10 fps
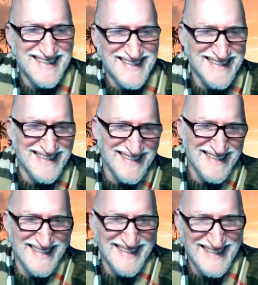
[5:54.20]

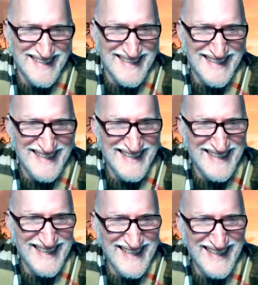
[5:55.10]

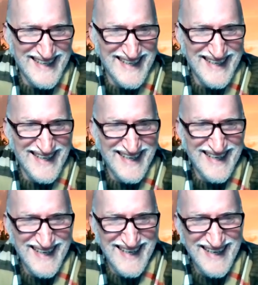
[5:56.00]

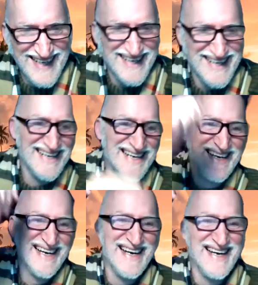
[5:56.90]

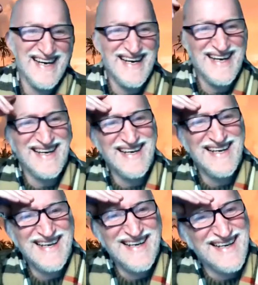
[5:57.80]

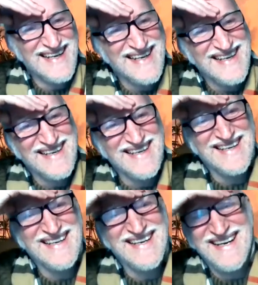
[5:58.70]
[no speech]